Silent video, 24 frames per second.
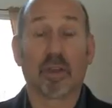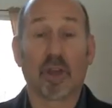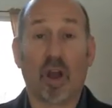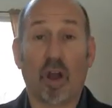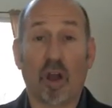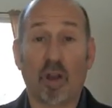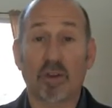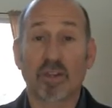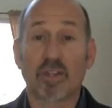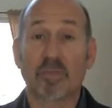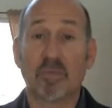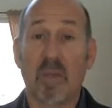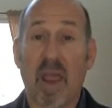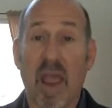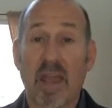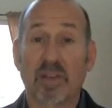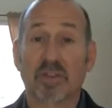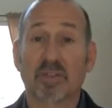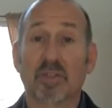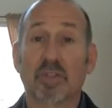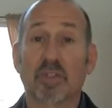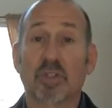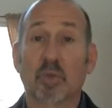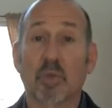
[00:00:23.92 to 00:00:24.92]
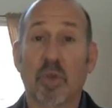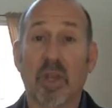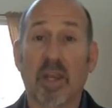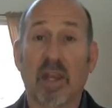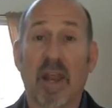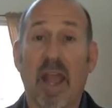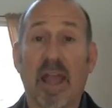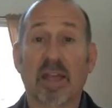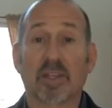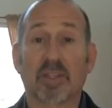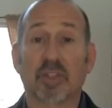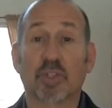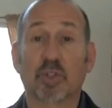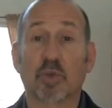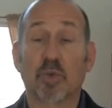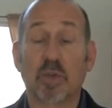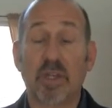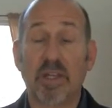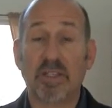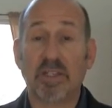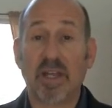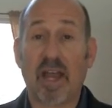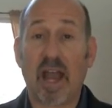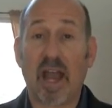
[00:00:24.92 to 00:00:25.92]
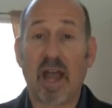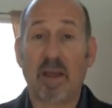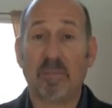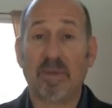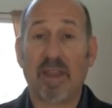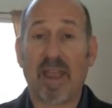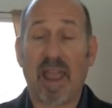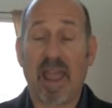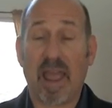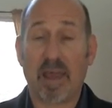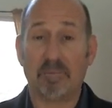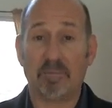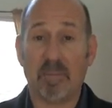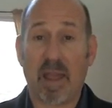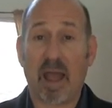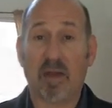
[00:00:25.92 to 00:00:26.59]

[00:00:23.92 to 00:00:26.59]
large master suite has treetop and